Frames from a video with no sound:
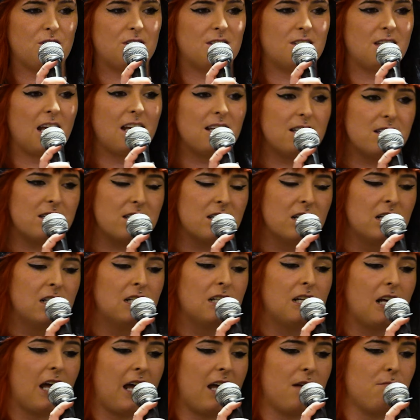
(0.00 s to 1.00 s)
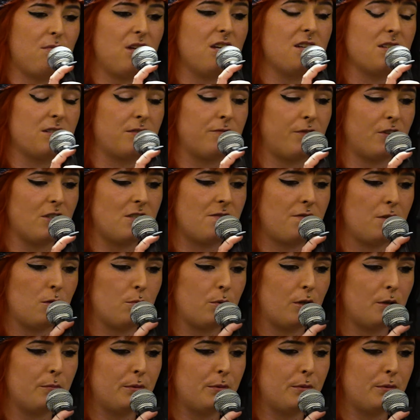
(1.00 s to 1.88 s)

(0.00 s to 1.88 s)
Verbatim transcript: We want to offer tasting that